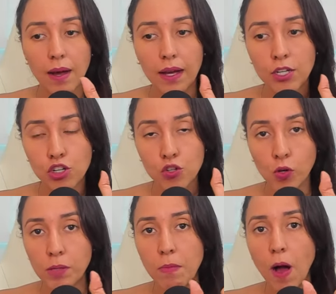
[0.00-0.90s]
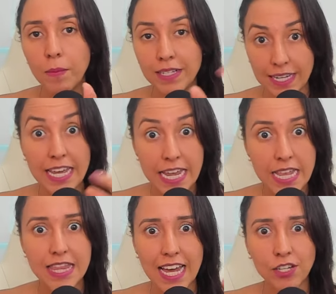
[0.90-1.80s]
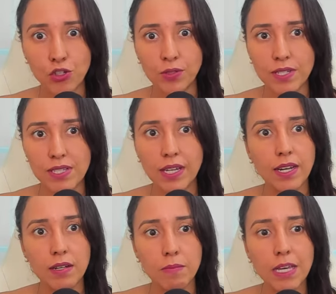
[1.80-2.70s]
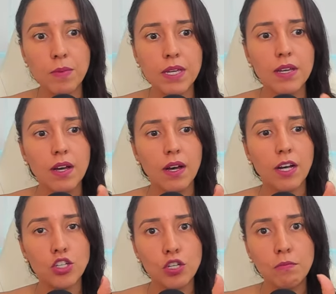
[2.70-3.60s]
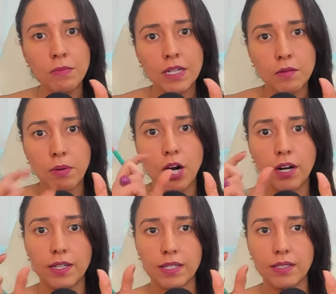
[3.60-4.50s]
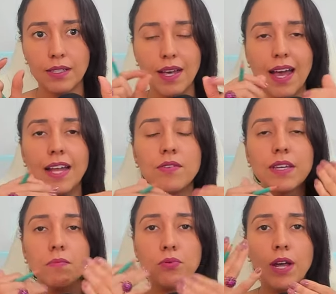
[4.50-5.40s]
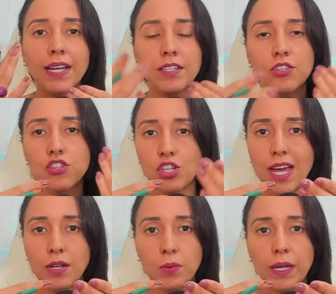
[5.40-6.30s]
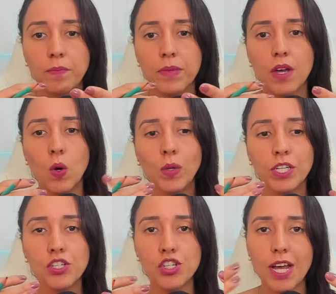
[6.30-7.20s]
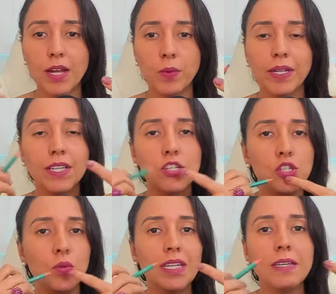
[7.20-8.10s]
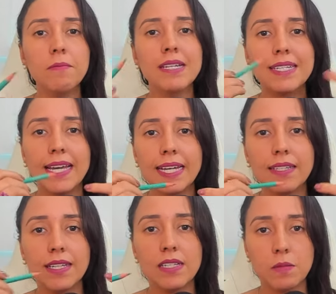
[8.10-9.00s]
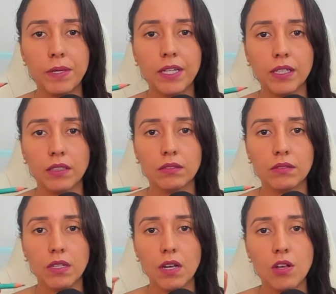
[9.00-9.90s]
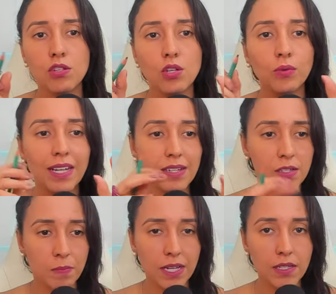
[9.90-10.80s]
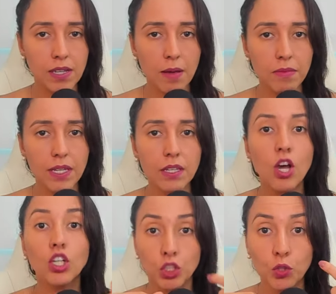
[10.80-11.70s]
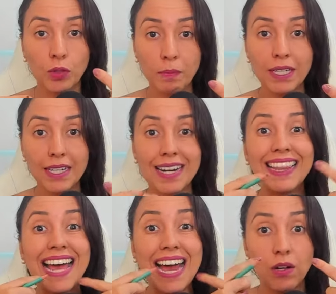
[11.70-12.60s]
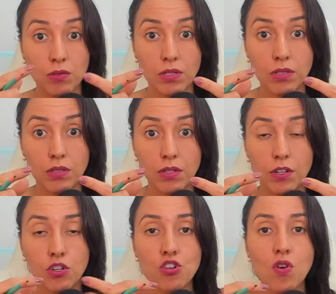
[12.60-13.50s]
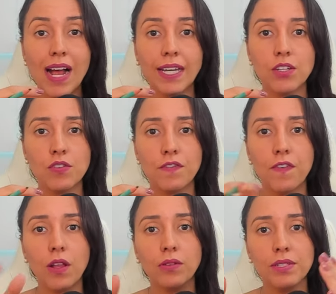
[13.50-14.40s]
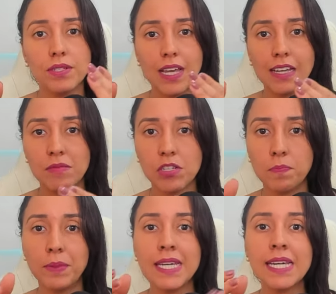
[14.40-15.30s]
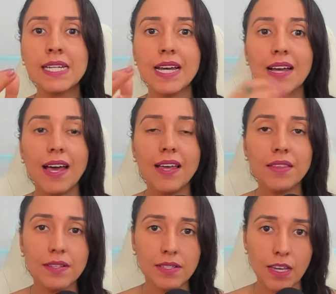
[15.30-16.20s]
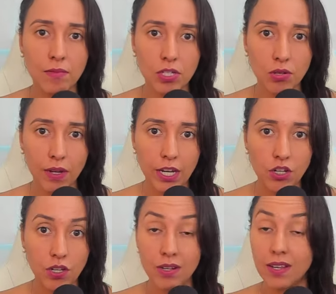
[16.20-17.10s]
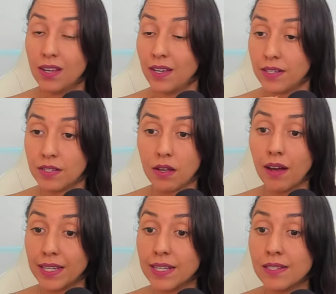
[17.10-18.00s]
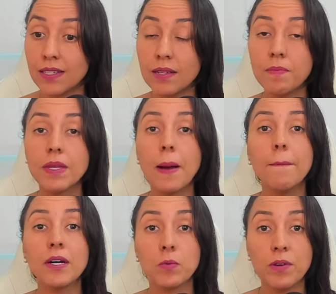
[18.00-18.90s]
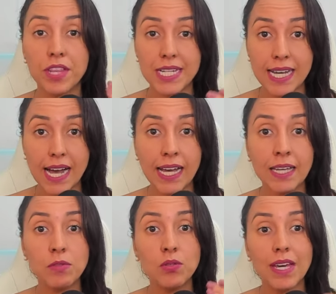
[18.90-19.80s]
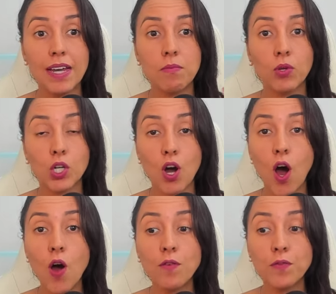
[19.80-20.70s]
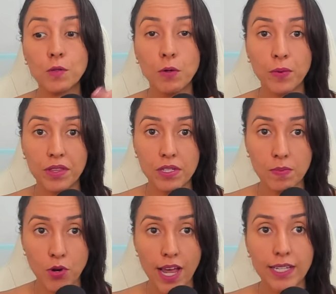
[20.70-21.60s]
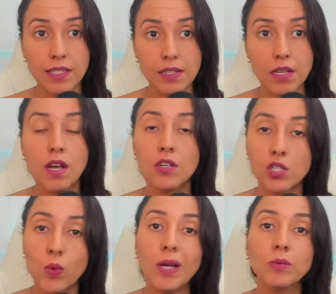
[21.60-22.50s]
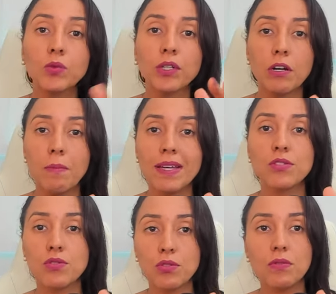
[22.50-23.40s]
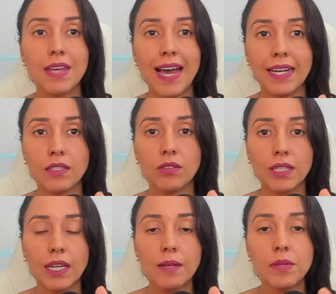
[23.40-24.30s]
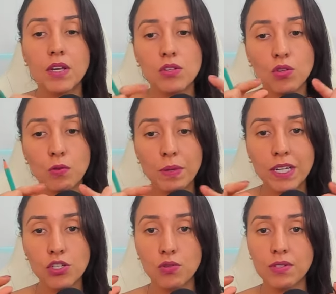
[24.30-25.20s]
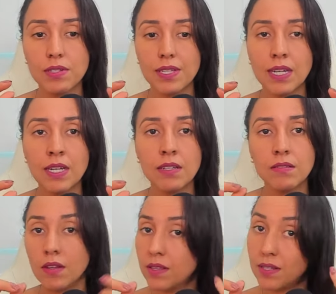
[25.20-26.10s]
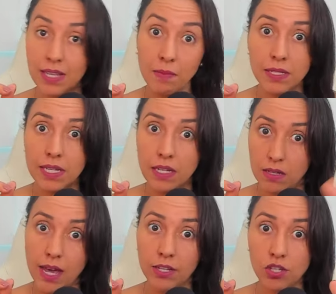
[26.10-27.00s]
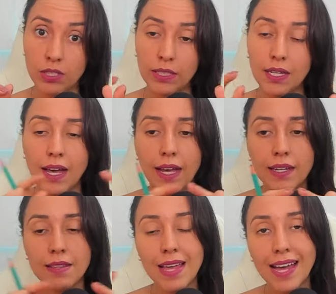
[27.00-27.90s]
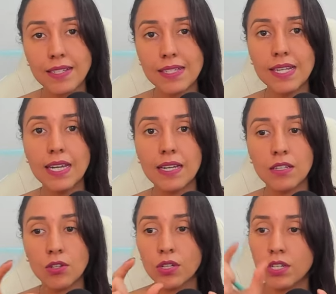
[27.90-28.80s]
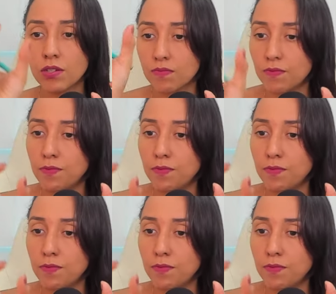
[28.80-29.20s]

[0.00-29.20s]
a short moment in that short scene, maybe a two-minute part, and you can practice shadowing. What is shadowing? It's to imitate the speaker. So they speak something, you repeat it aloud, trying to follow the same speed and the same intonation. It's not easy, but with time you get more comfortable with this practice. So I would recommend you do that, okay? So you pick a short scene, the same scene actually, and in that scene you're gonna